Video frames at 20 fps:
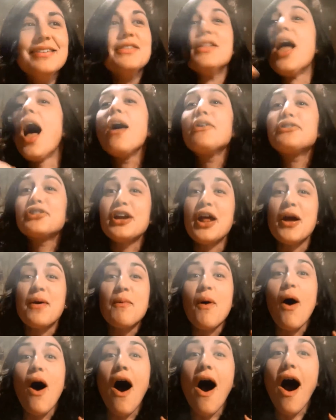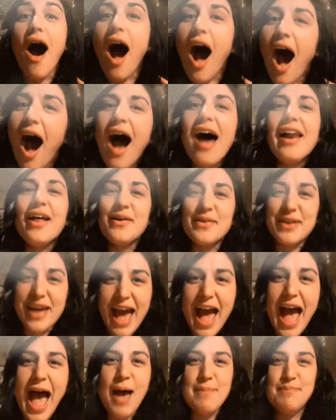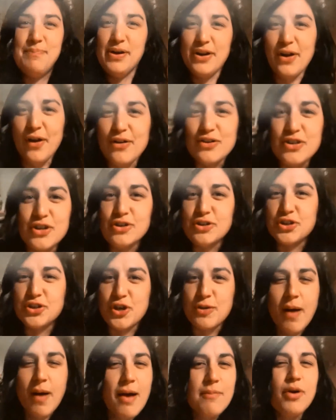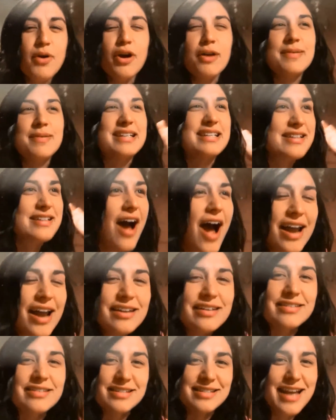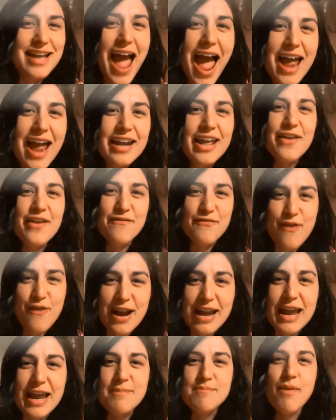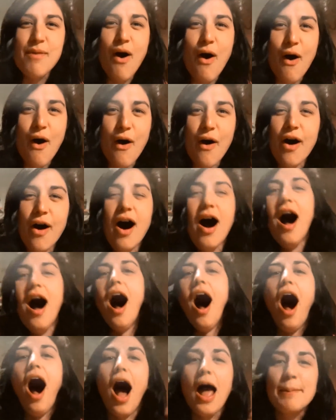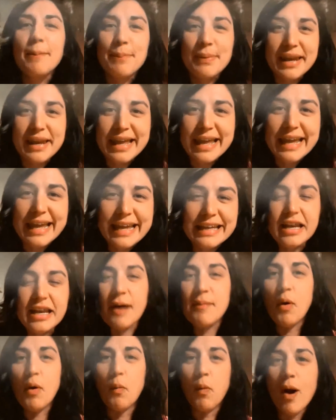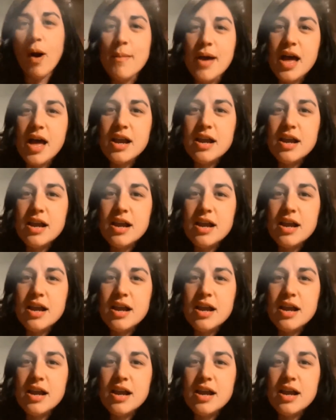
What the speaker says: No, do you? I don't care. Put it on YouTube. I'm not going to be silenced any freaking more. I bleed. I'm a woman.